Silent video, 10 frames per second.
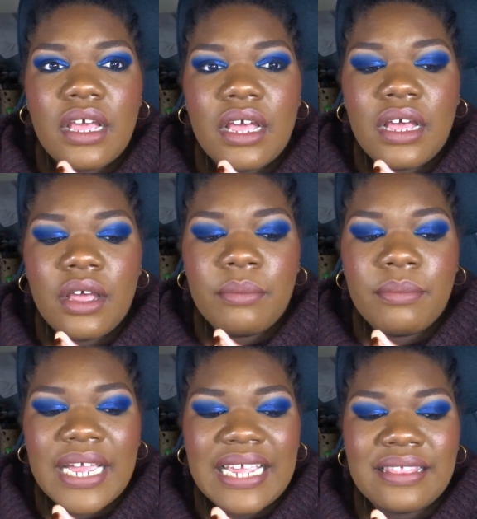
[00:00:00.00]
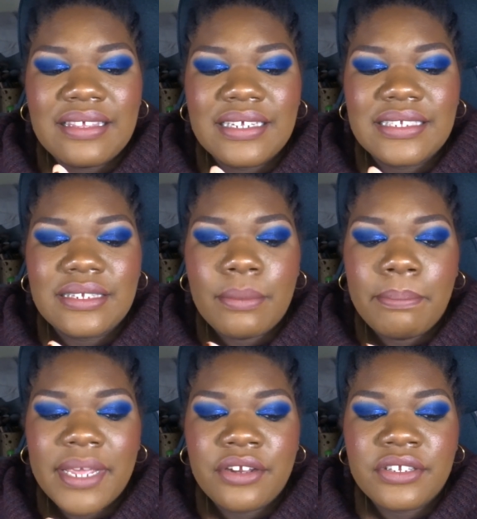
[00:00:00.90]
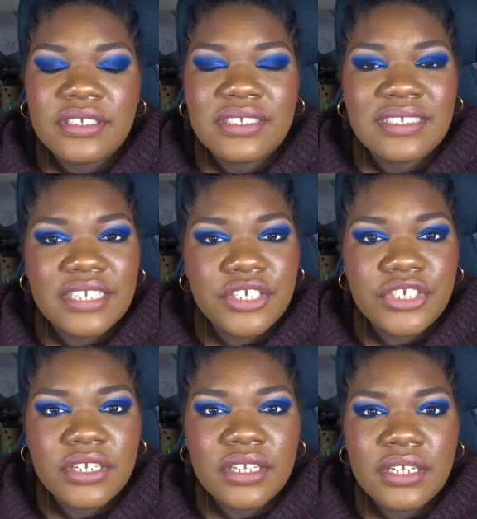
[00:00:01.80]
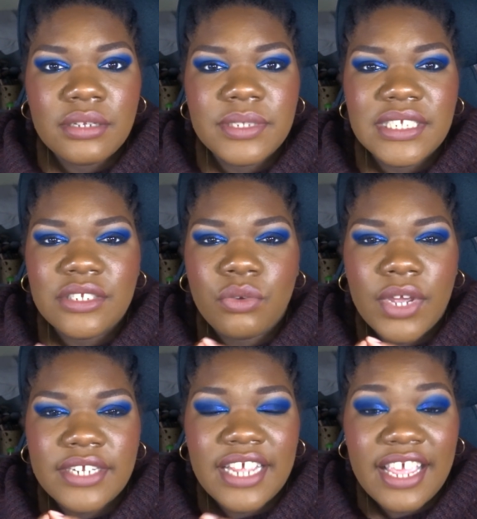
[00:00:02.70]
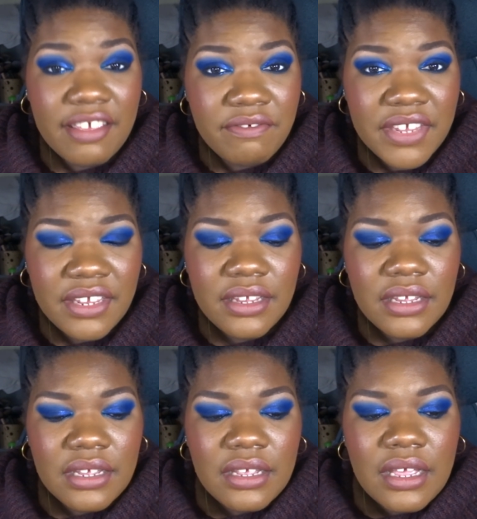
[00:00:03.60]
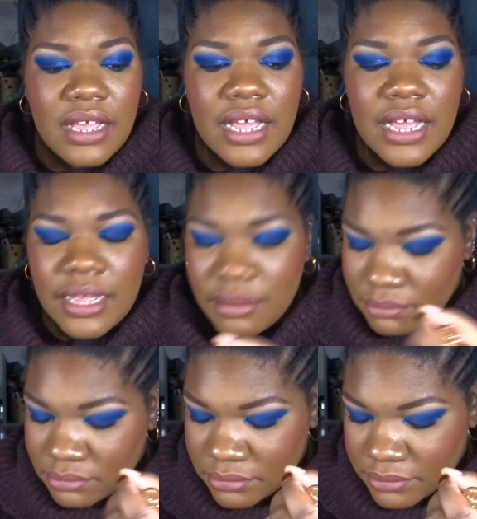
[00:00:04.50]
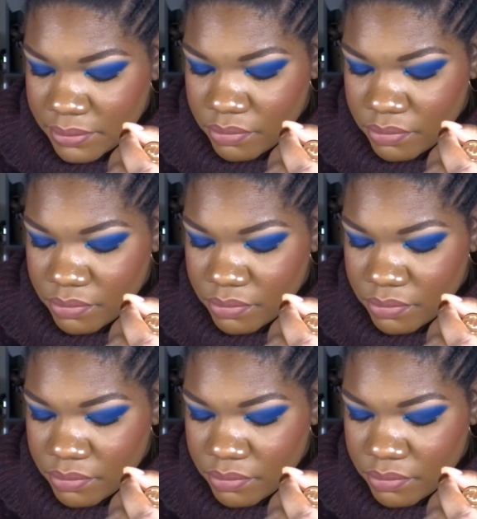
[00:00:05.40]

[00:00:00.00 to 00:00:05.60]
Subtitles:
I think it's a better sensation on the lips. It's quite heavy. Saying